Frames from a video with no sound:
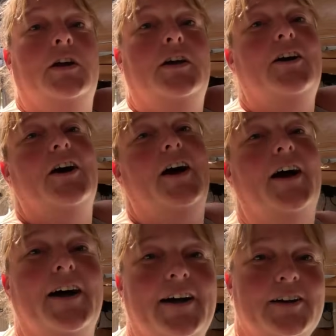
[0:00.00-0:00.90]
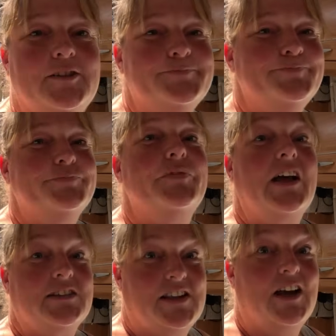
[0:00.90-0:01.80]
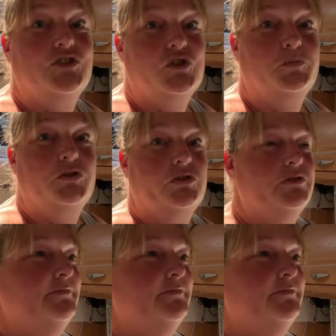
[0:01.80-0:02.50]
Oh, that's that job done.